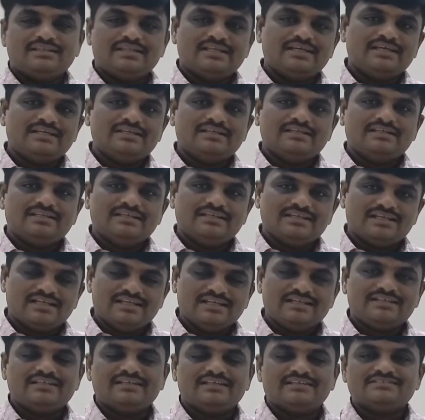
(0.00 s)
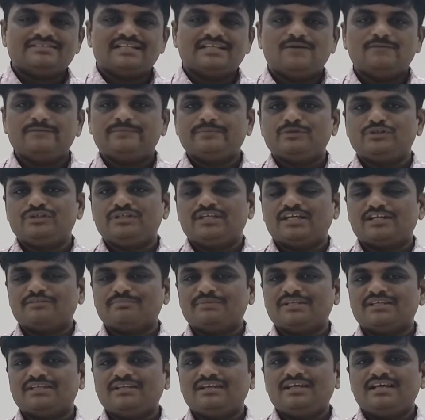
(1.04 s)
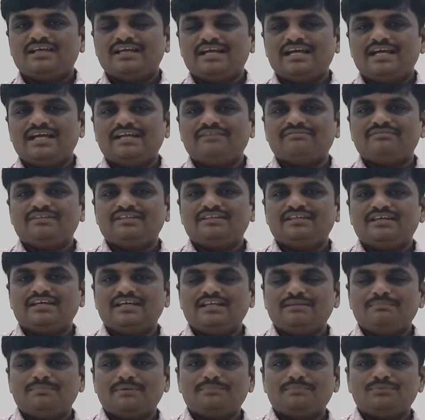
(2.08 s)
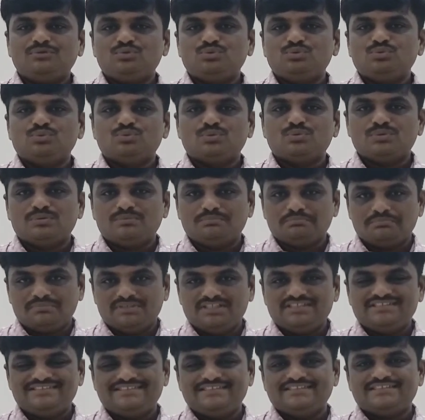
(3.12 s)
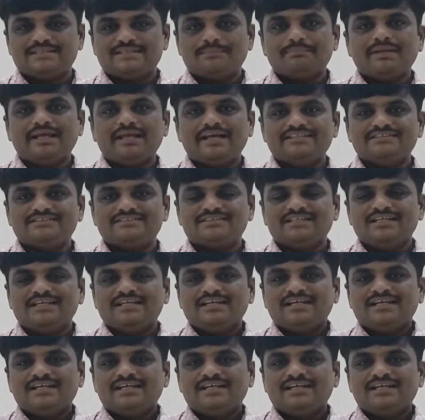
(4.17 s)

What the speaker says: then the collector is the output terminal, and with the help of two DC supplies,